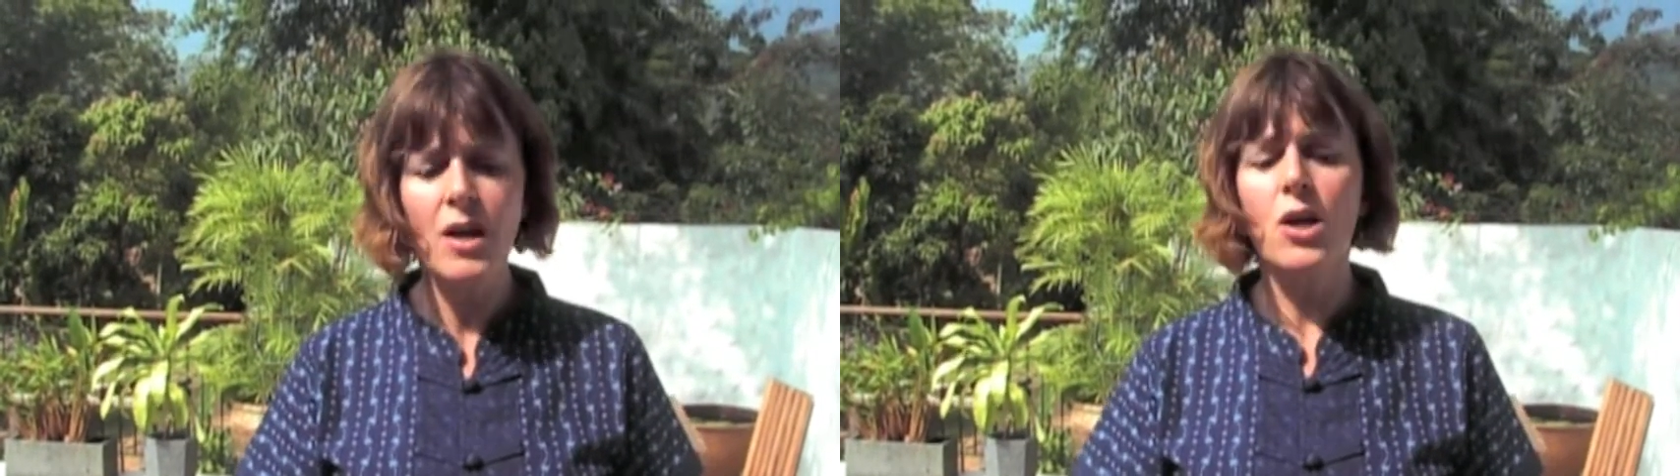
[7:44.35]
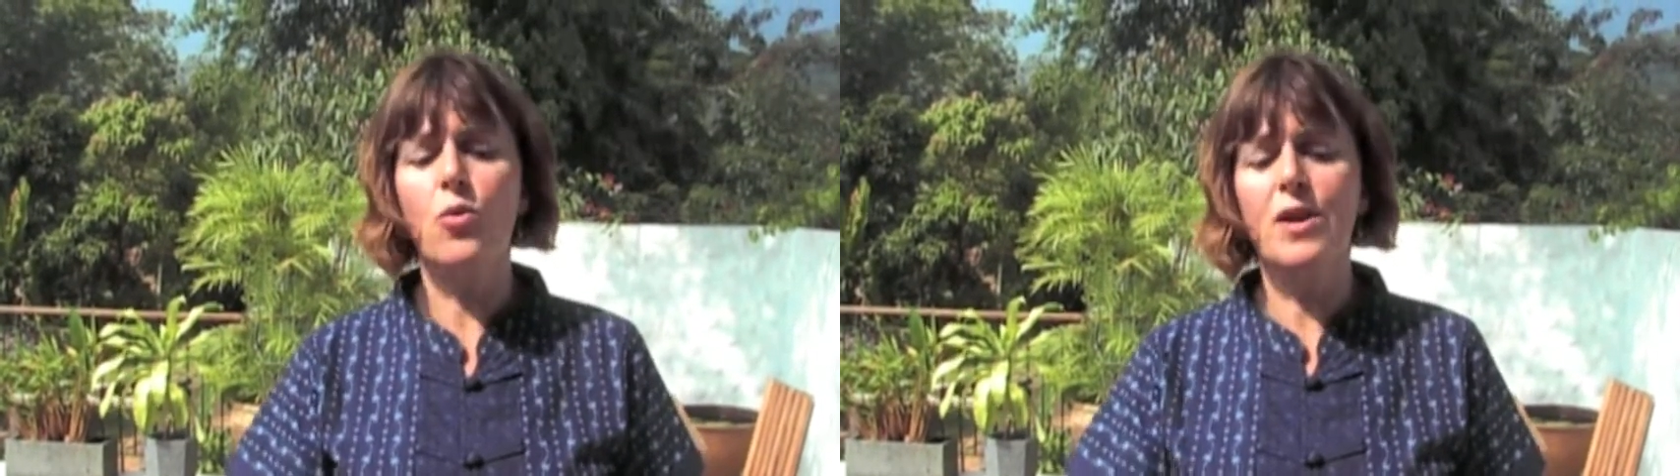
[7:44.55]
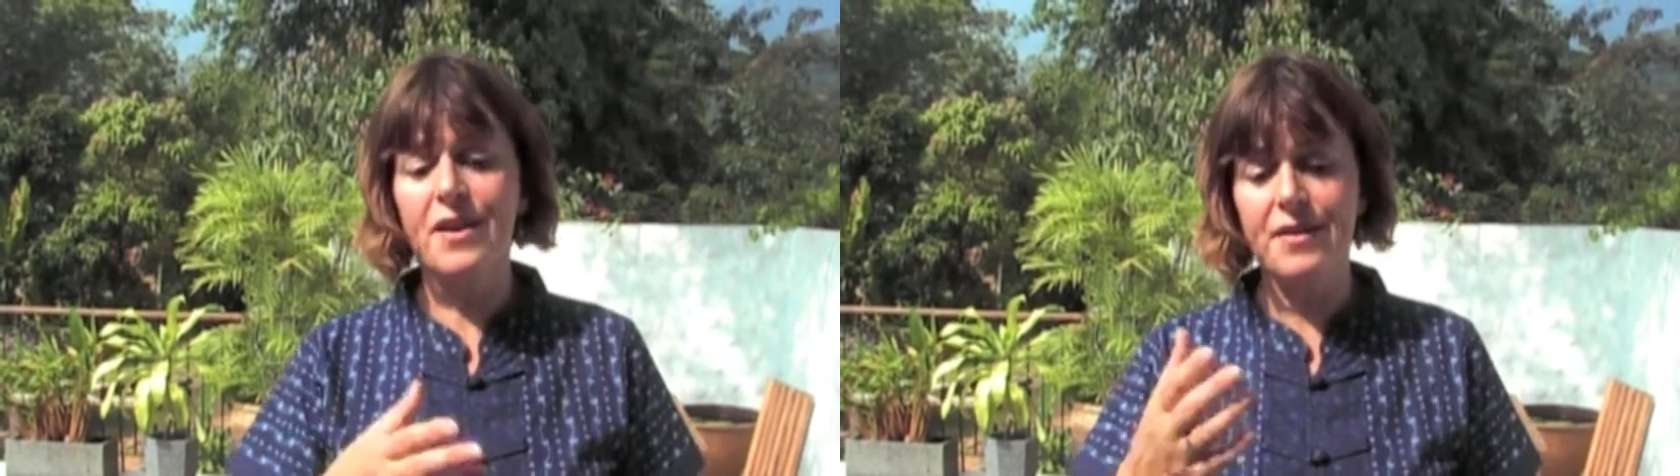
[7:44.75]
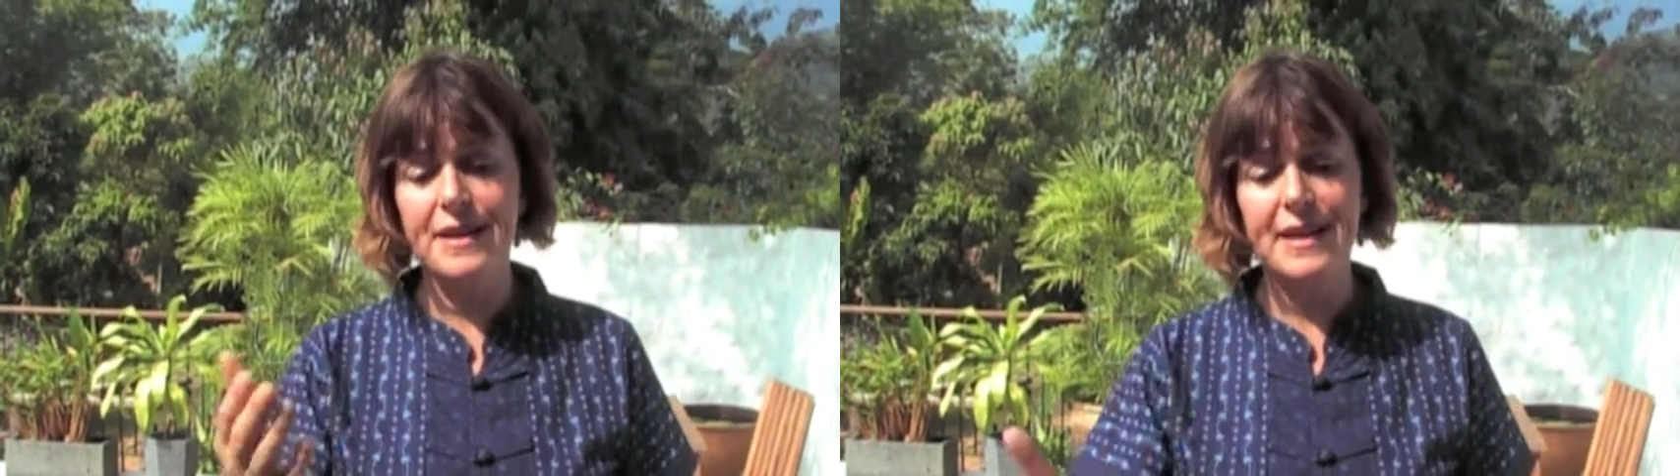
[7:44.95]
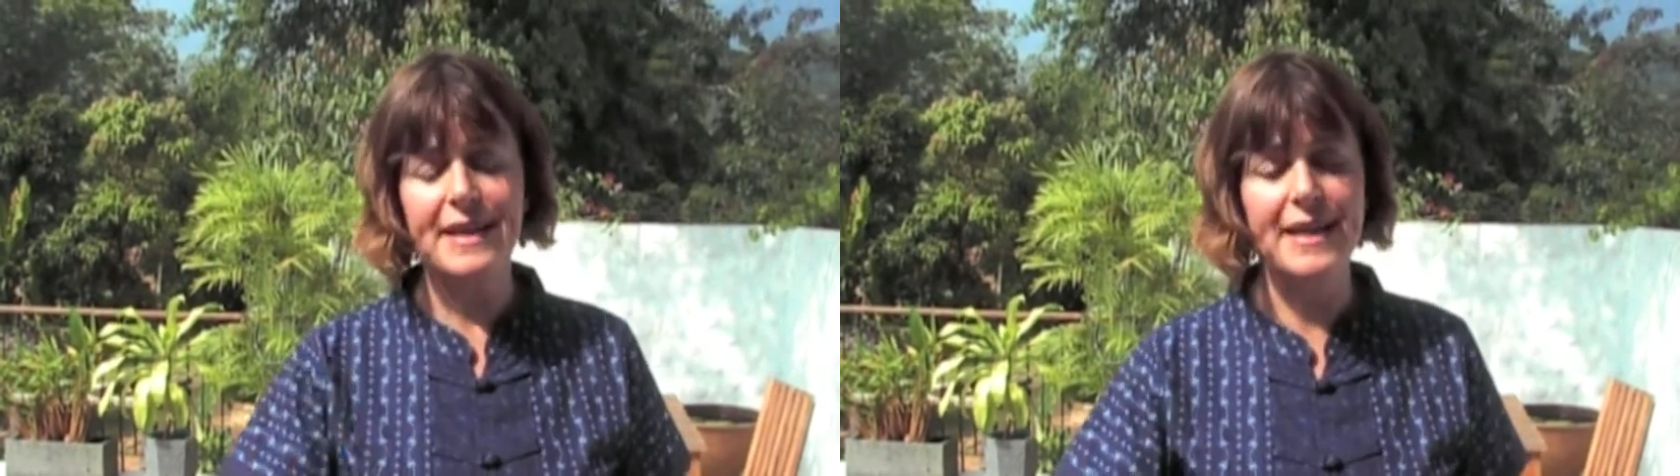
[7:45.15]
Oh, another
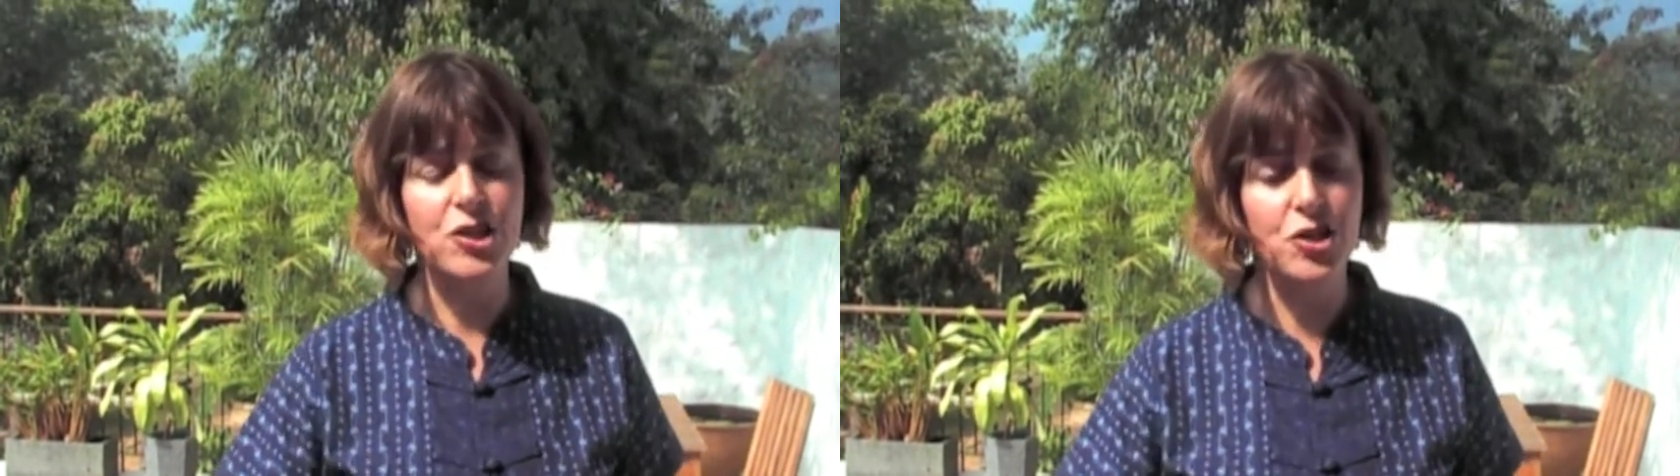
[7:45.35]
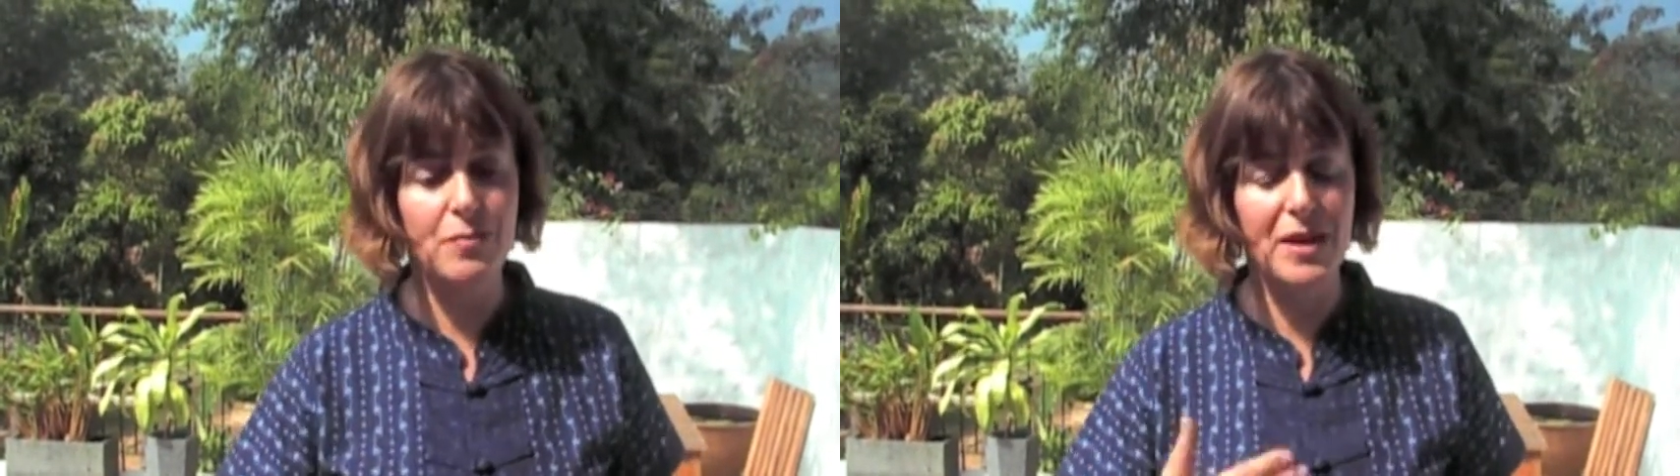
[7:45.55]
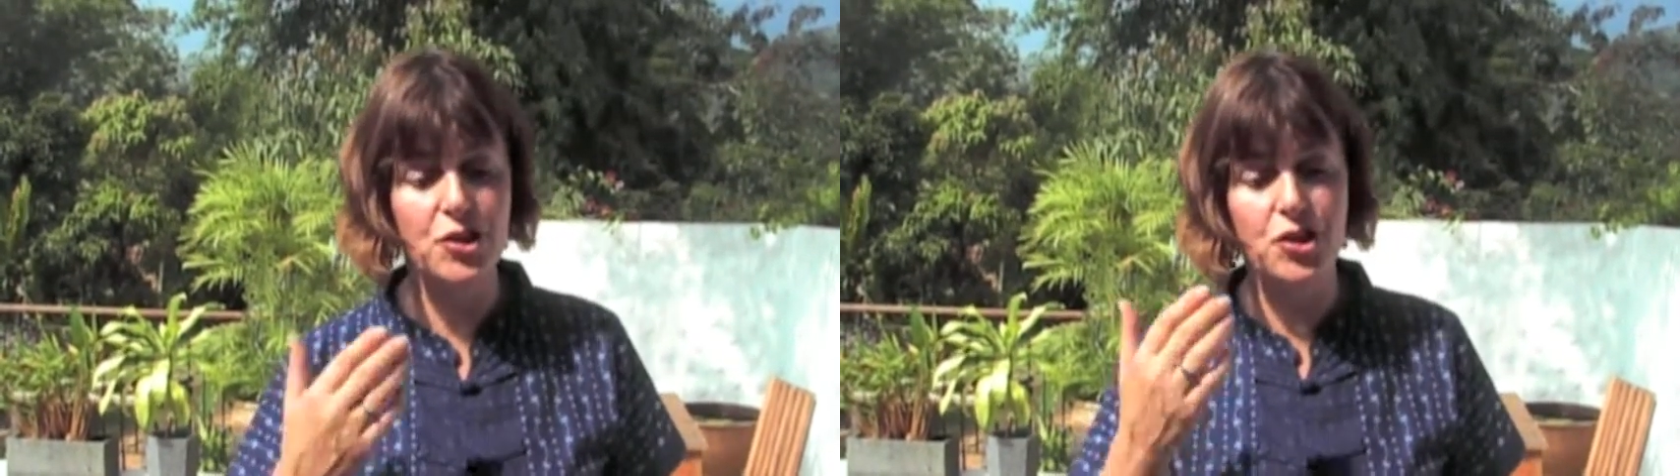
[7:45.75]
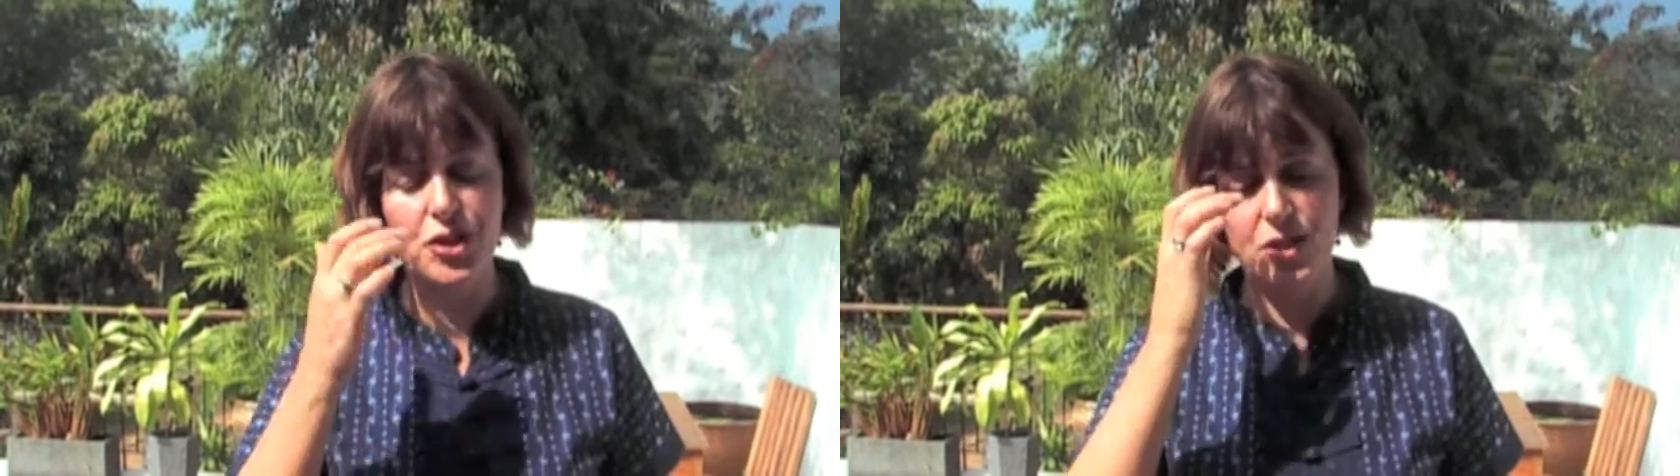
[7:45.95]
area I should mention